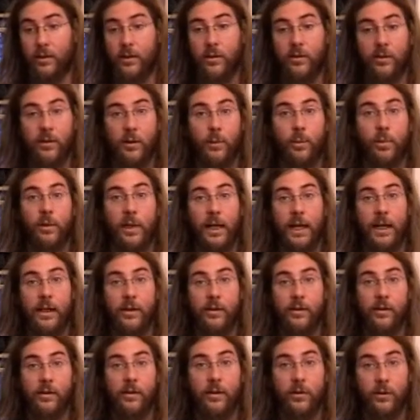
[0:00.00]
This
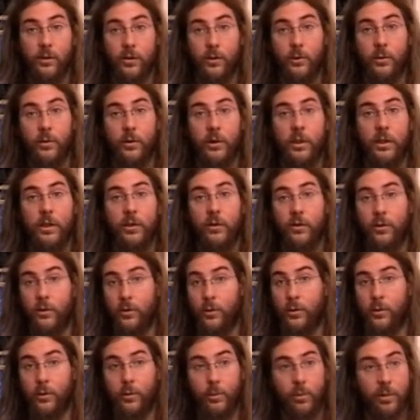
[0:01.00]
applies to
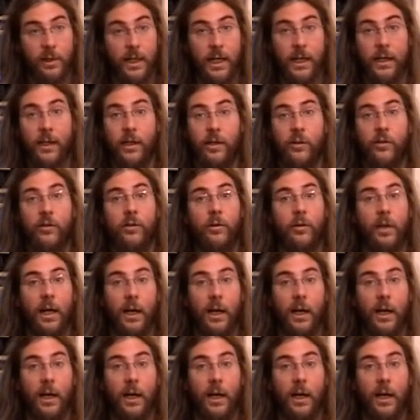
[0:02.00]
plugins